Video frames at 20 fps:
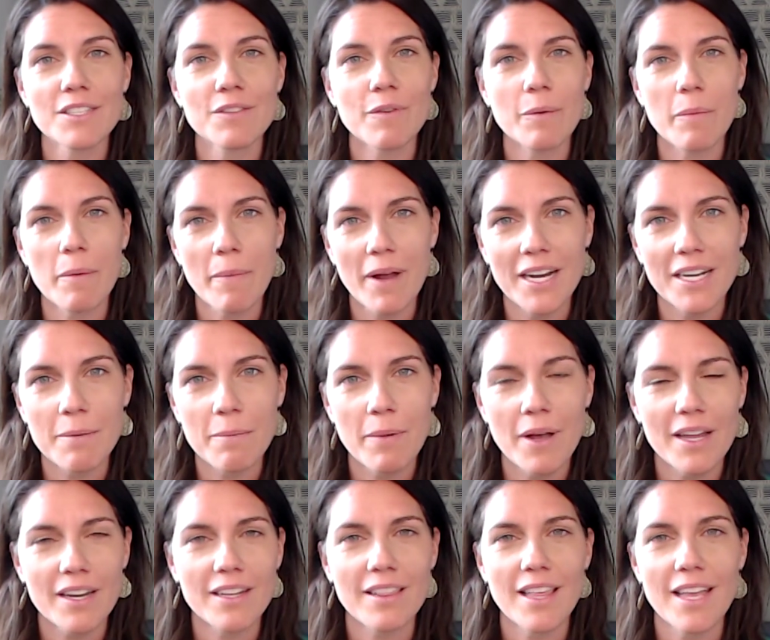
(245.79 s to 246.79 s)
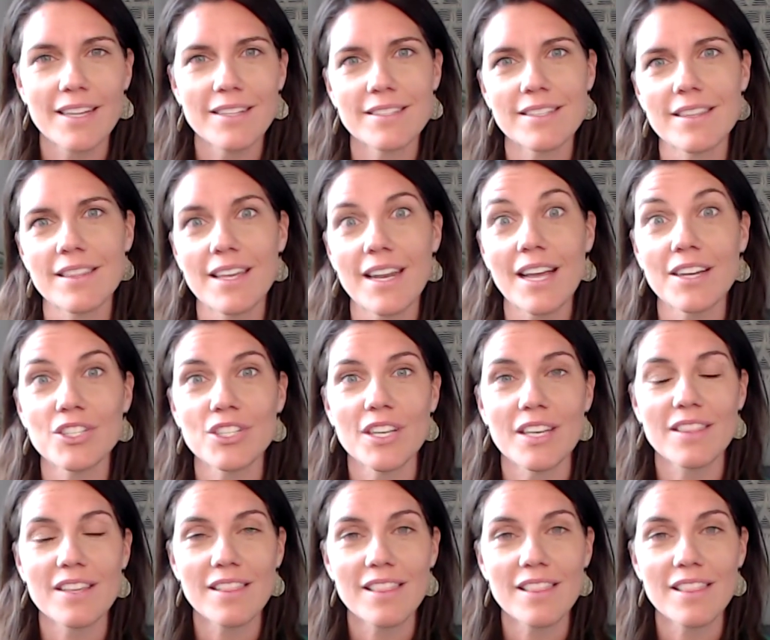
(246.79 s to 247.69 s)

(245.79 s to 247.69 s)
from a mind and body lens, and then actually on the